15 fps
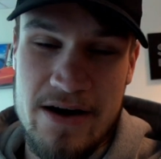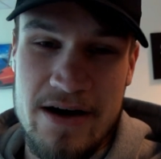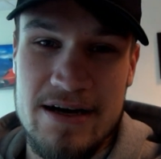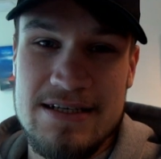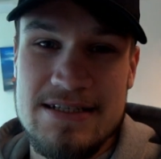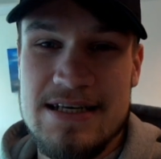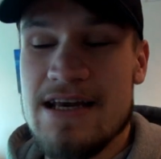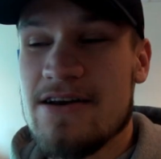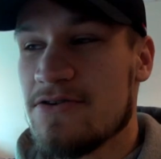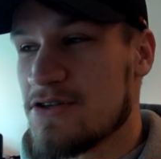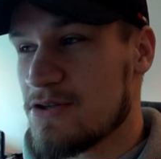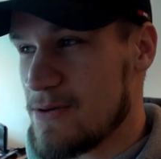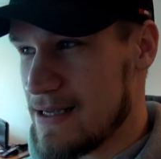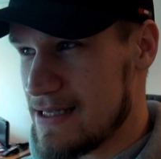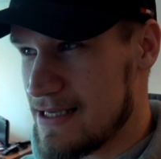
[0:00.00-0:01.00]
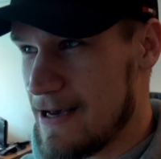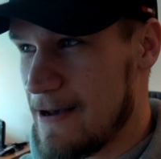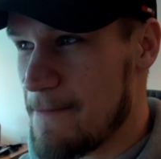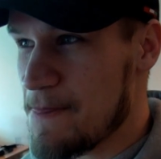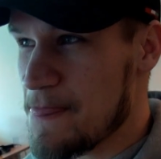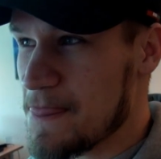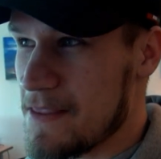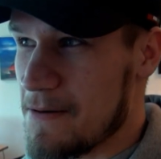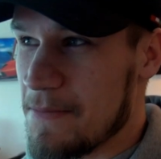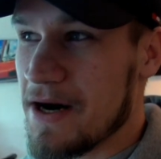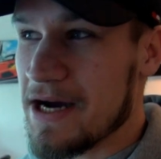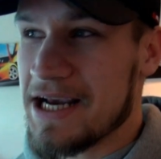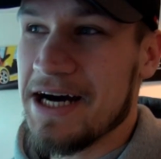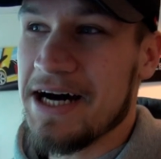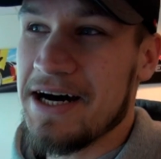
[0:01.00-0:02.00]
And I said on Twitter that
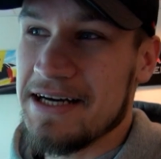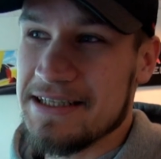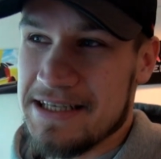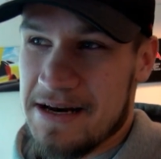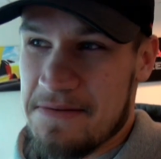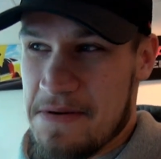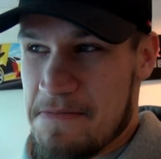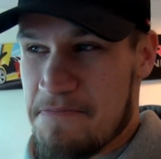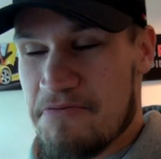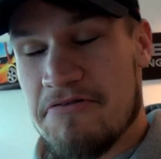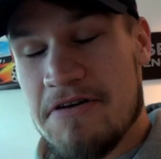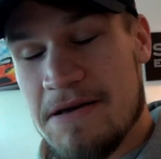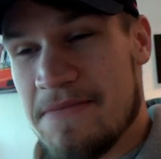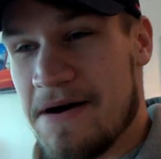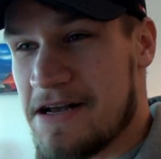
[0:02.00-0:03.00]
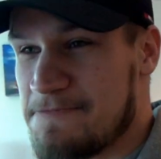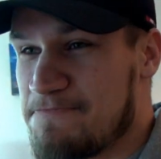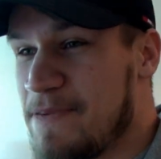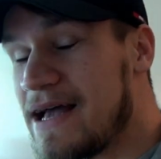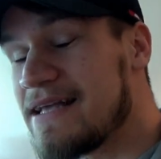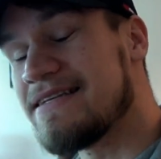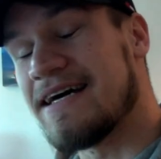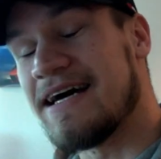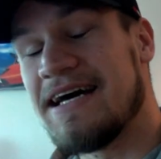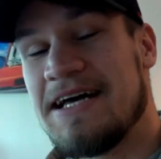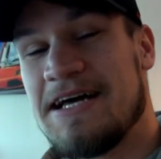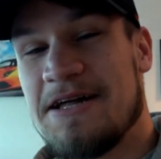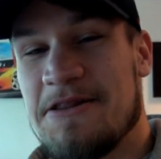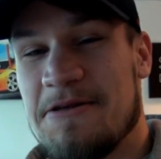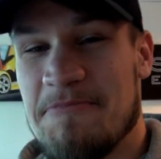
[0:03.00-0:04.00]
my car is going to be pretty much better
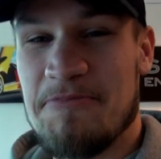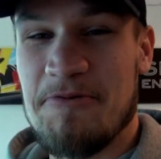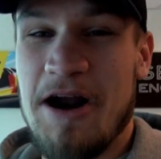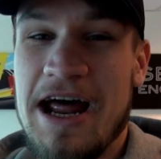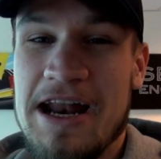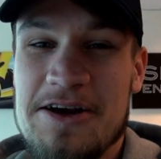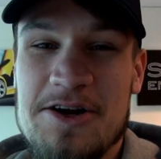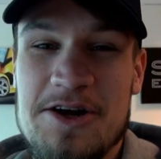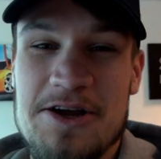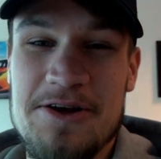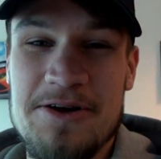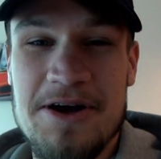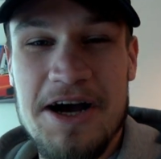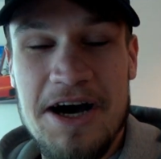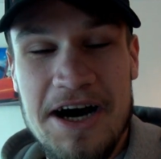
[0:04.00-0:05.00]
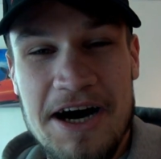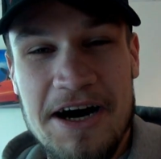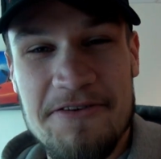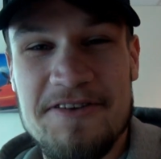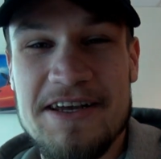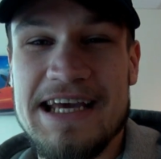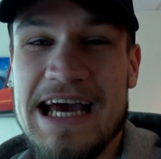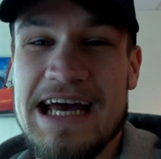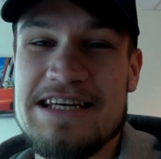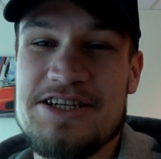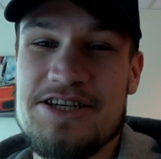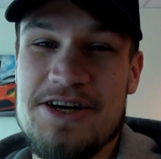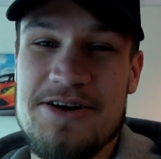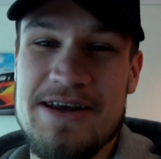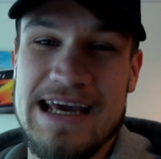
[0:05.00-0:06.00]
than brand new after GAD
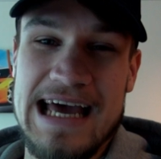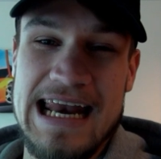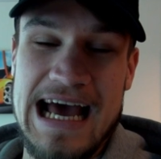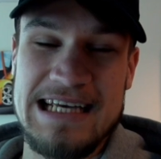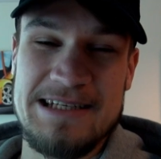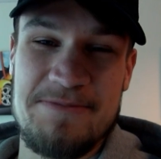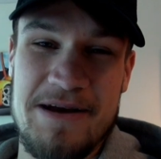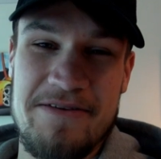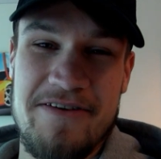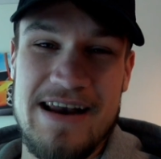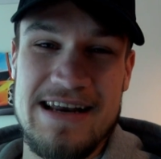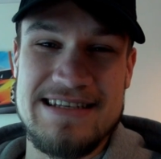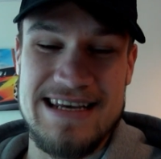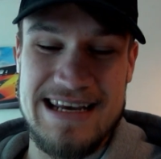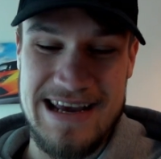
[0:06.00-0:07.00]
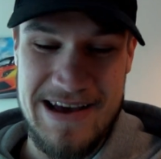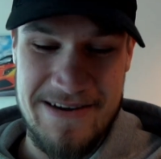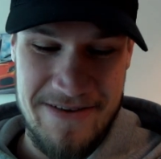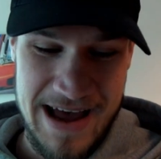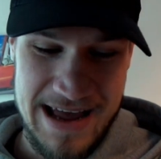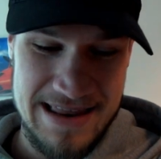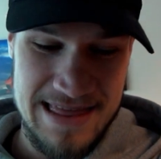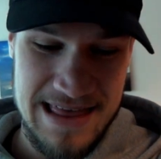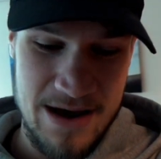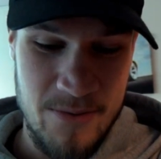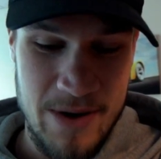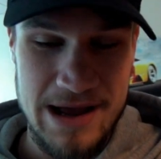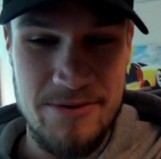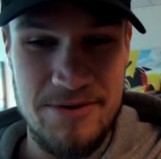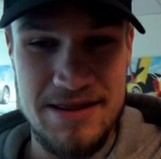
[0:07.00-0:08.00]
Tuning and Aspect Valeting have had their
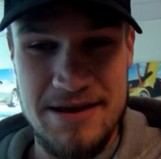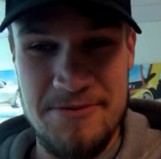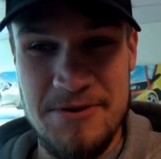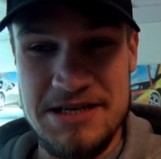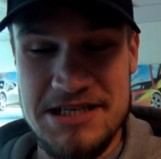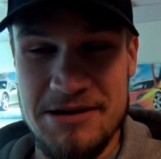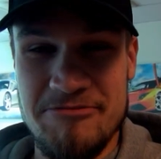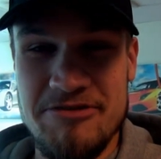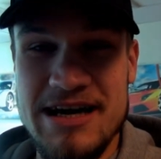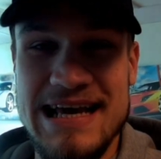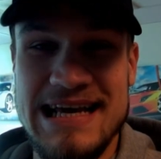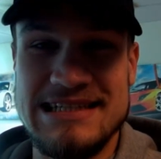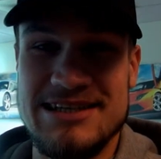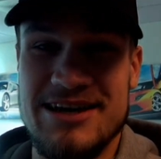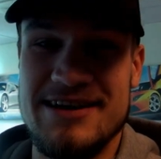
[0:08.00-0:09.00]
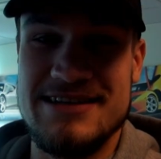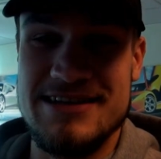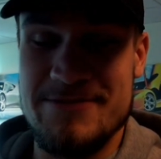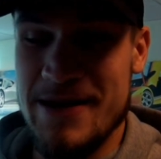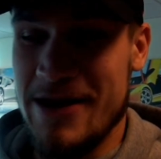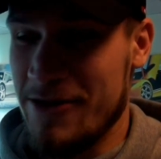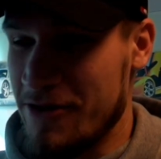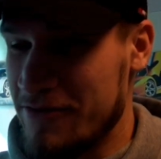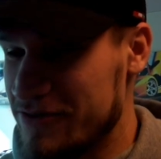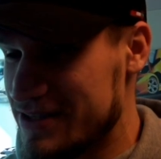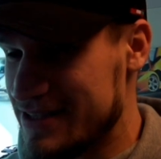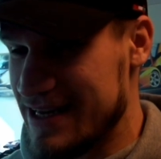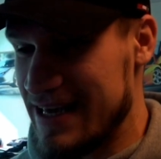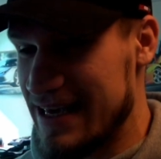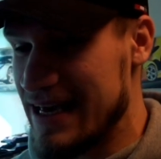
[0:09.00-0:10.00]
way with it, which I'm really excited about. And
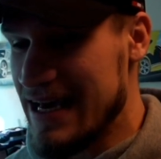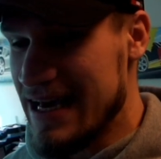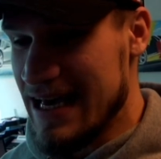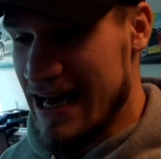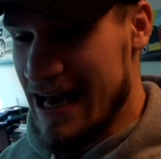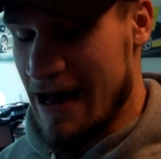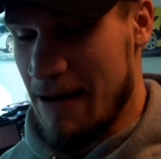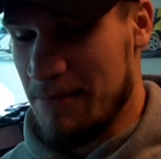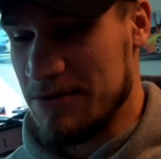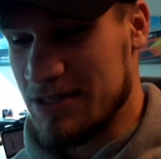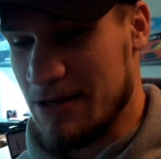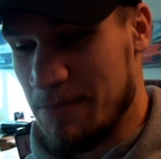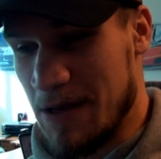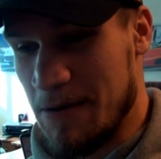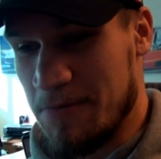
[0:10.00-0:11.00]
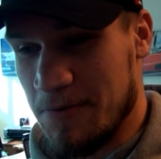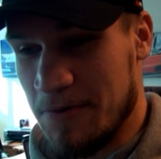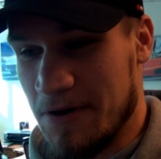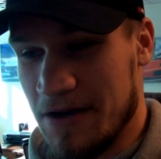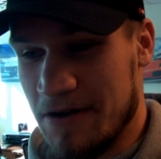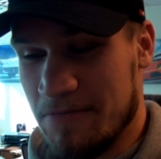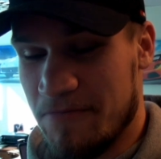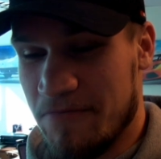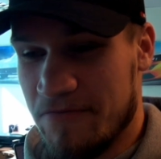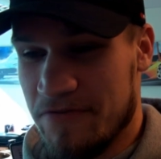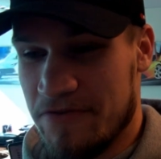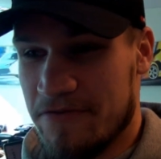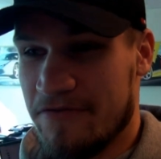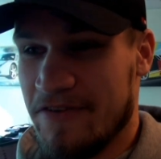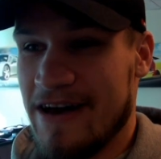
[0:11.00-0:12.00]
obviously some people
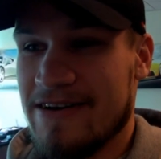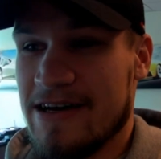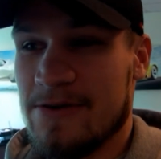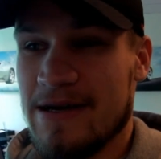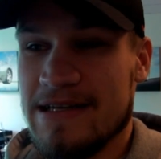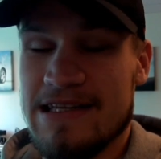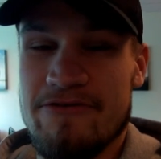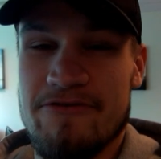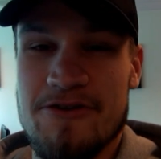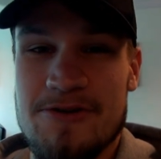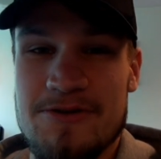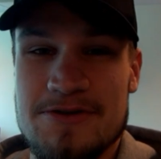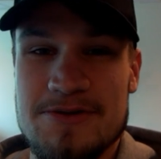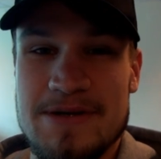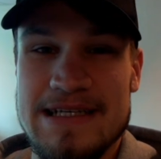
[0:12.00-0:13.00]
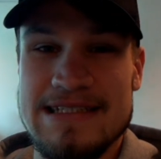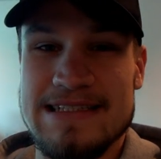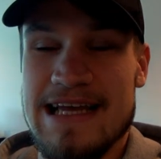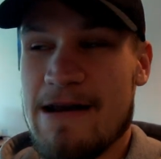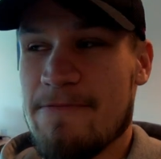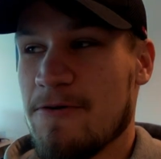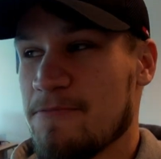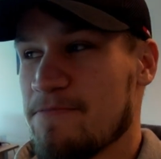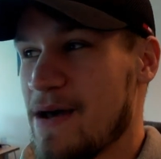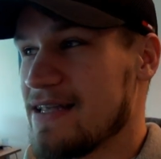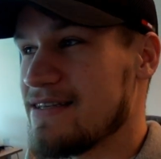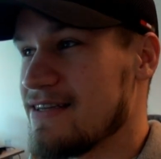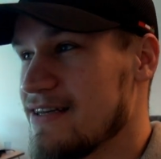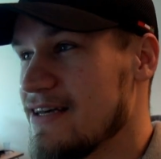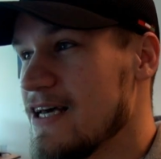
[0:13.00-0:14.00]
found it quite difficult to understand what
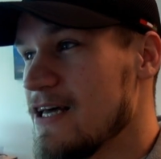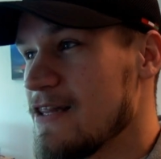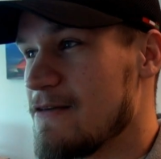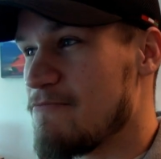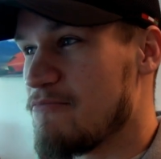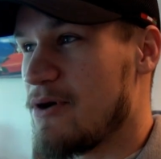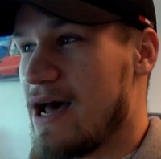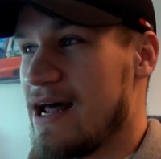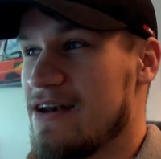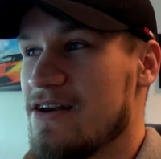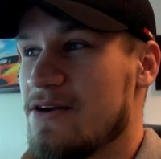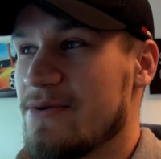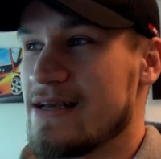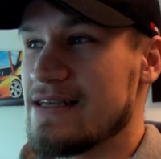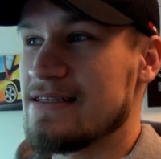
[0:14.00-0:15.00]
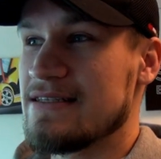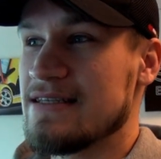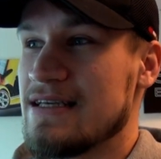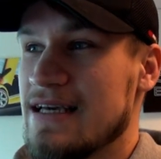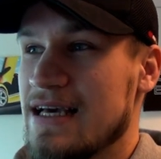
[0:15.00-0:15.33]
better than brand new is.